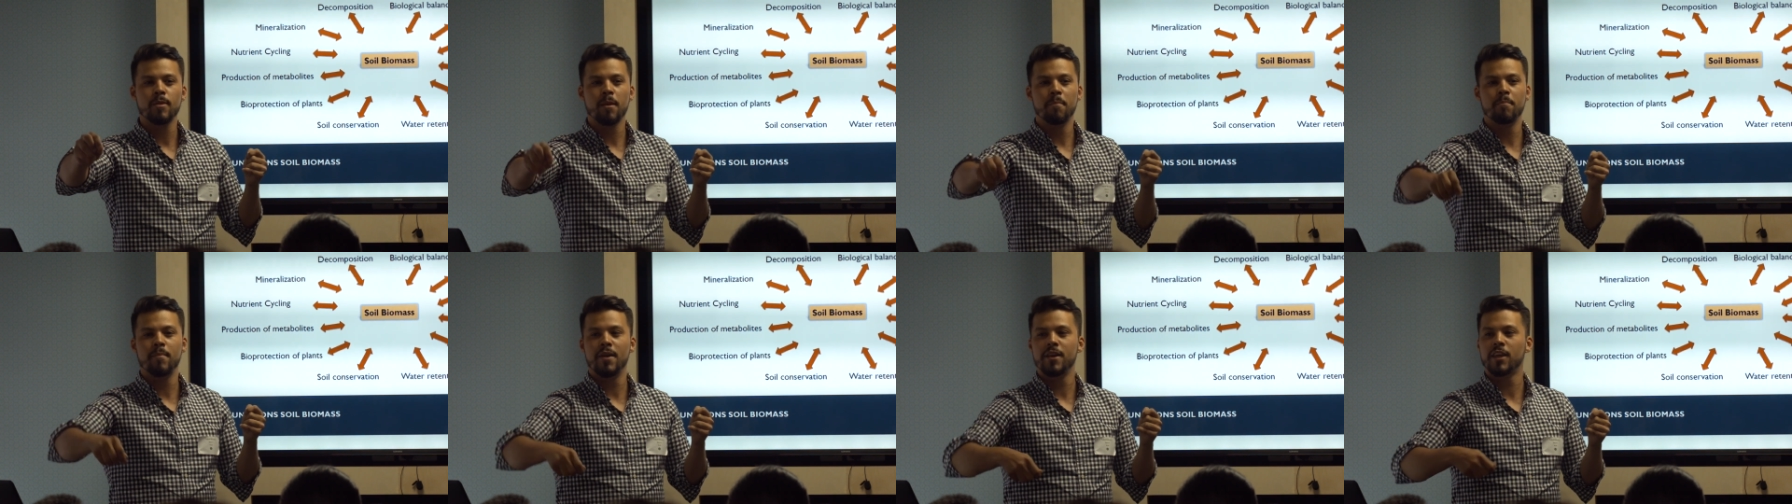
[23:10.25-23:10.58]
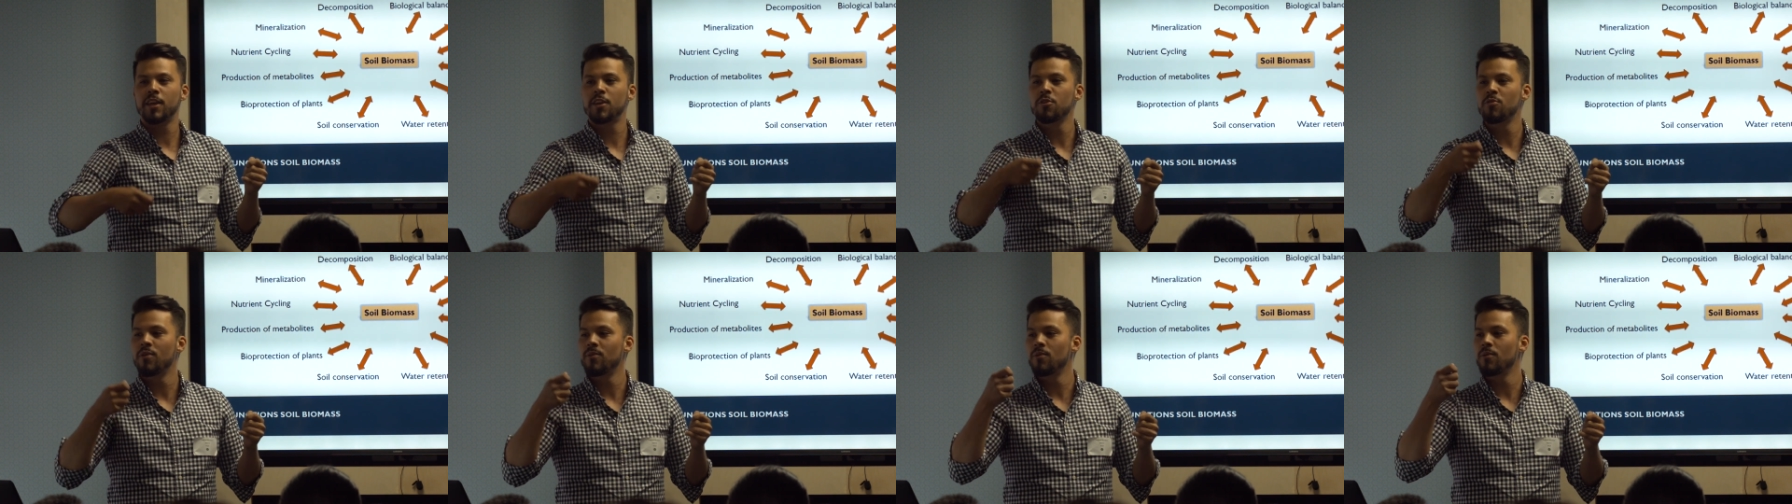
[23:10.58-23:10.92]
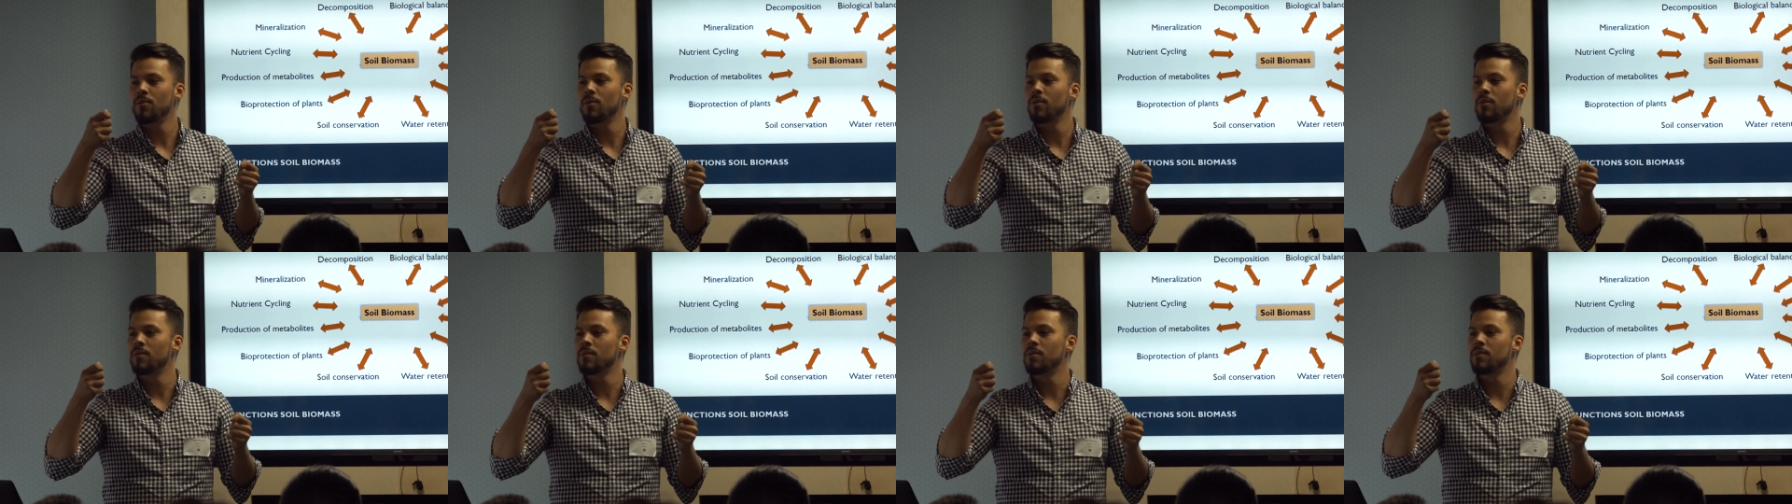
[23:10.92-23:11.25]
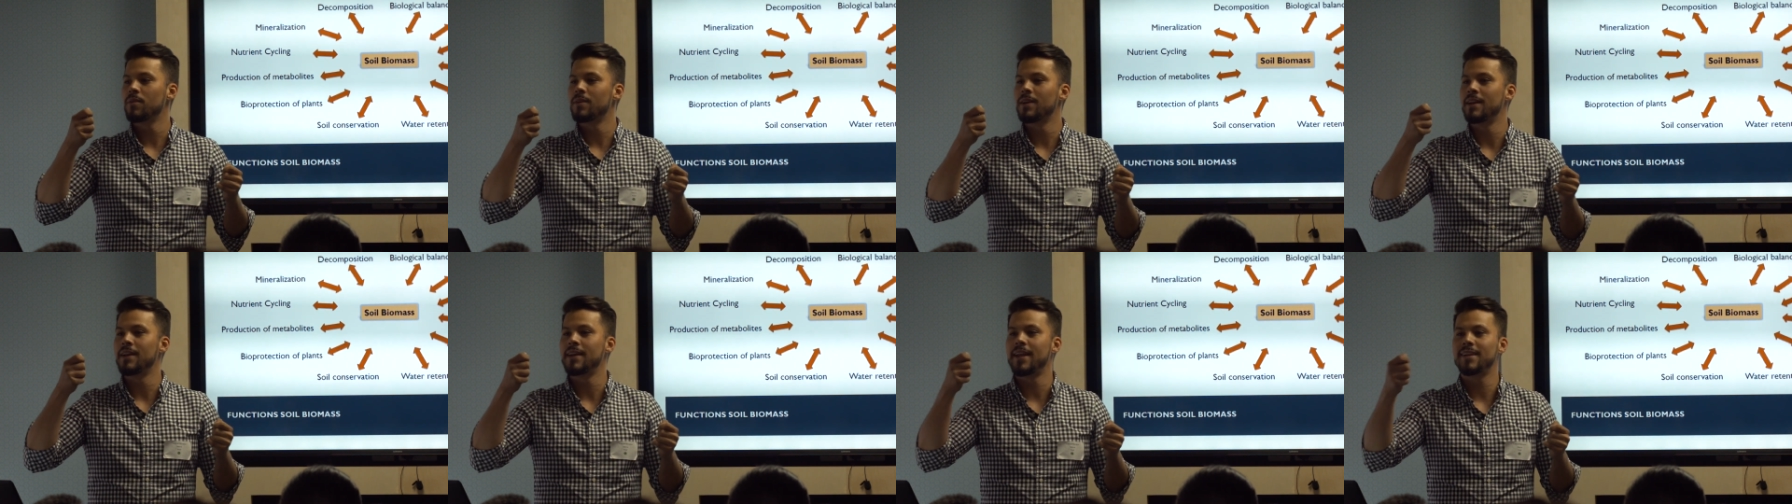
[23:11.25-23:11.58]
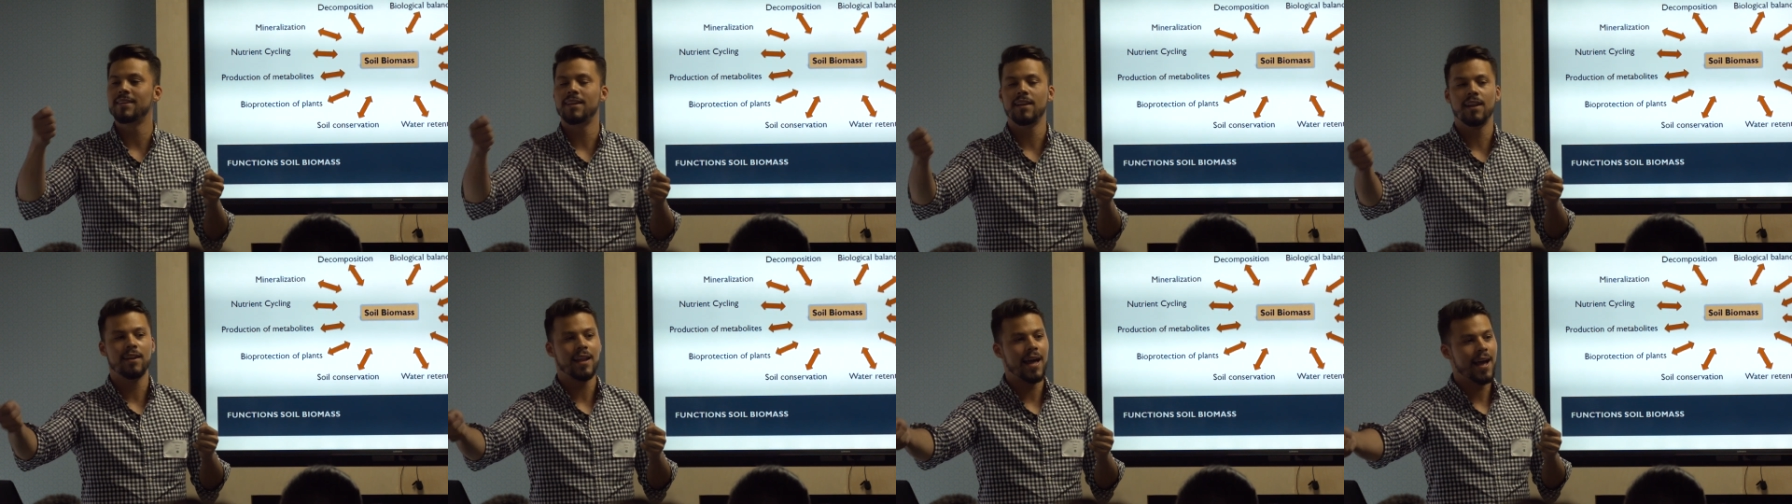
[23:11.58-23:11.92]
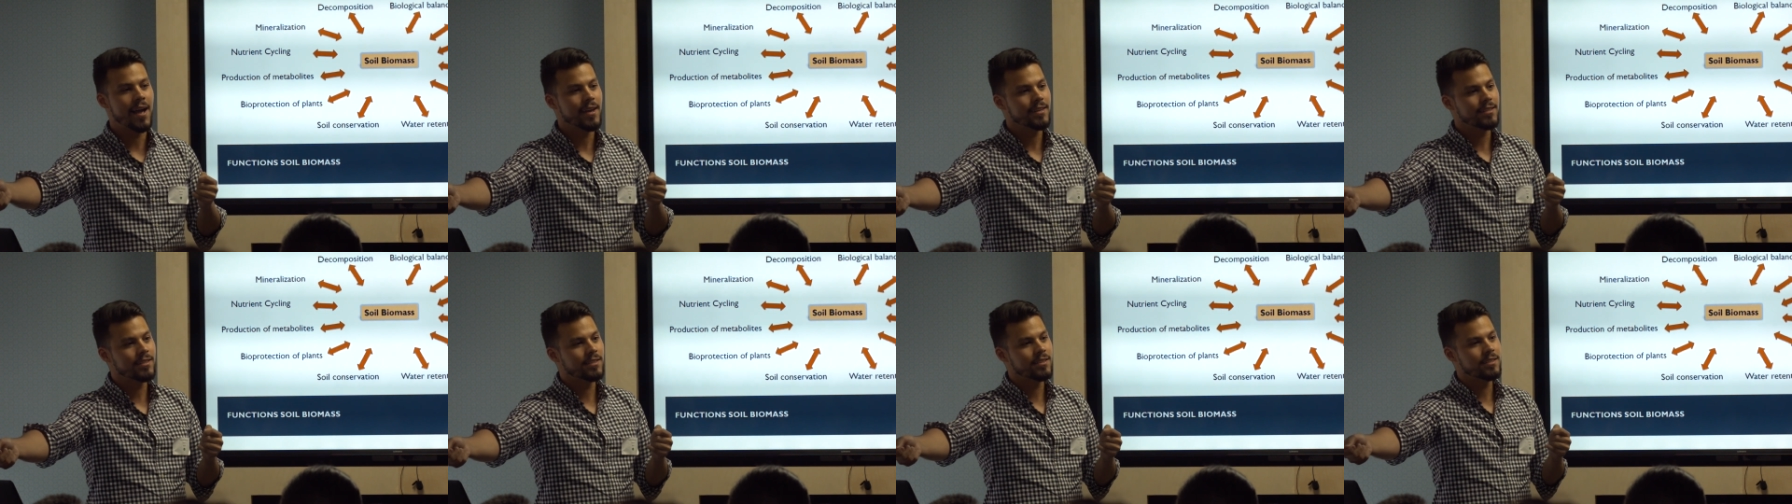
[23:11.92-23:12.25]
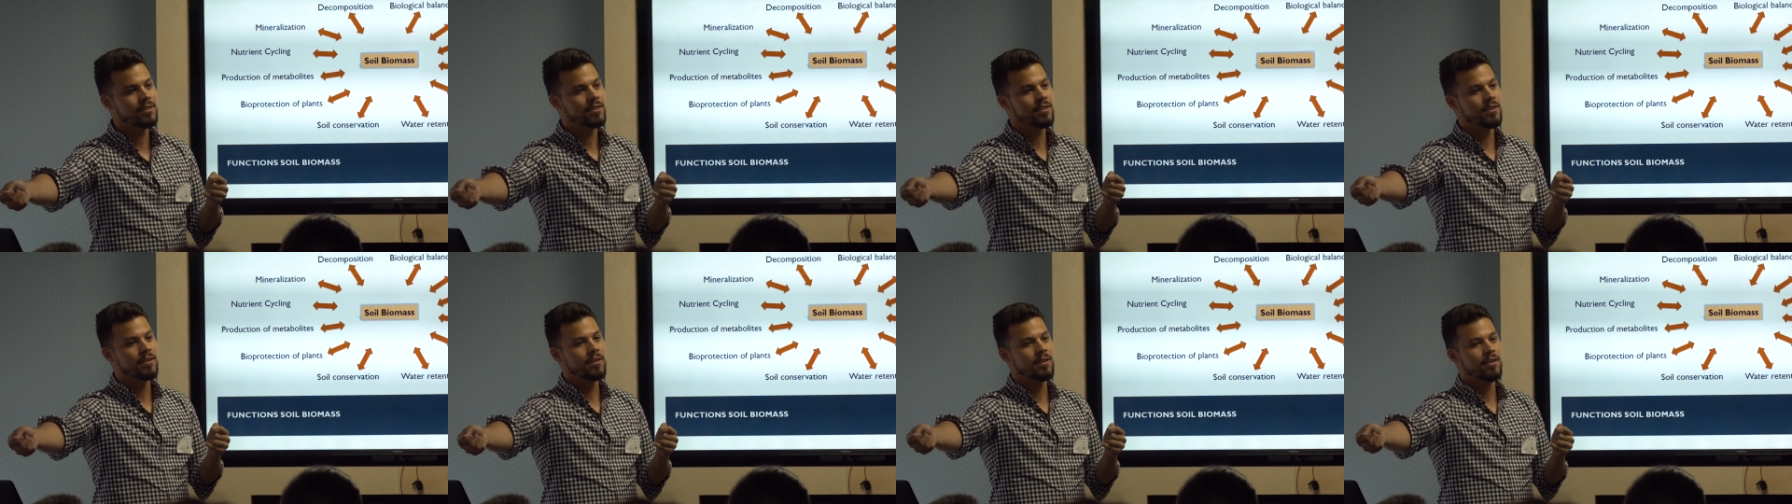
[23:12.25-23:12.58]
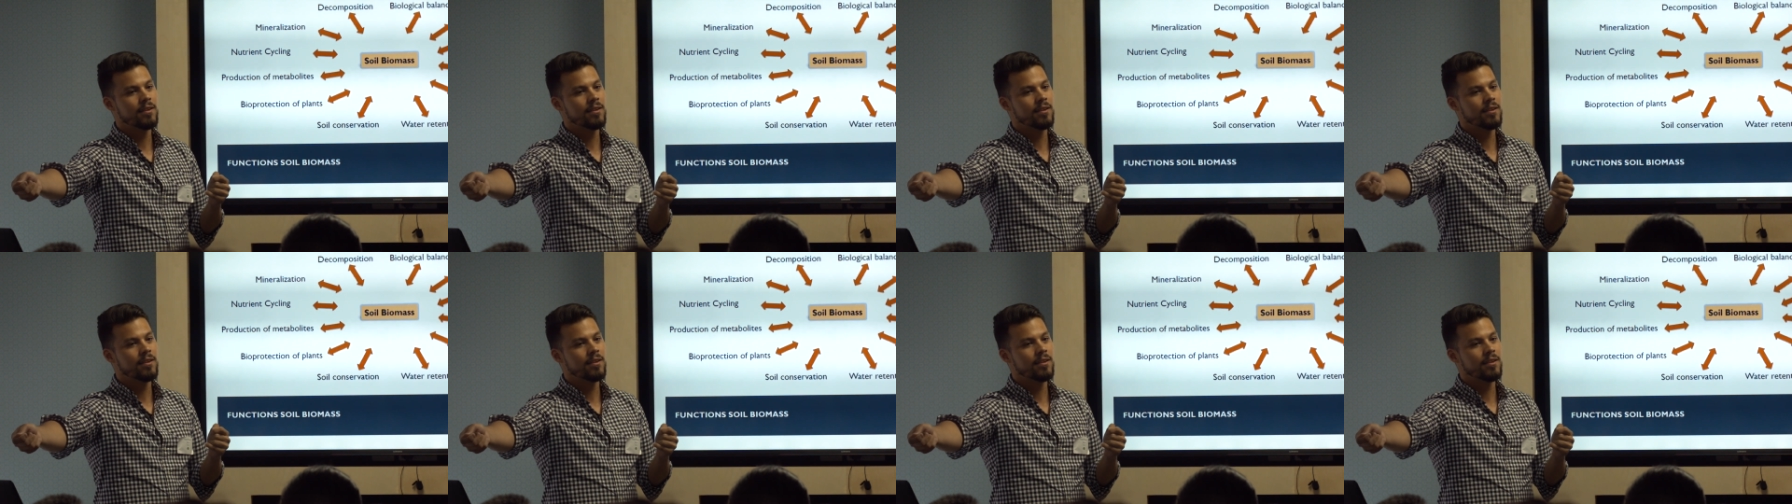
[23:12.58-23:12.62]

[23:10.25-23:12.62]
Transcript: make you need less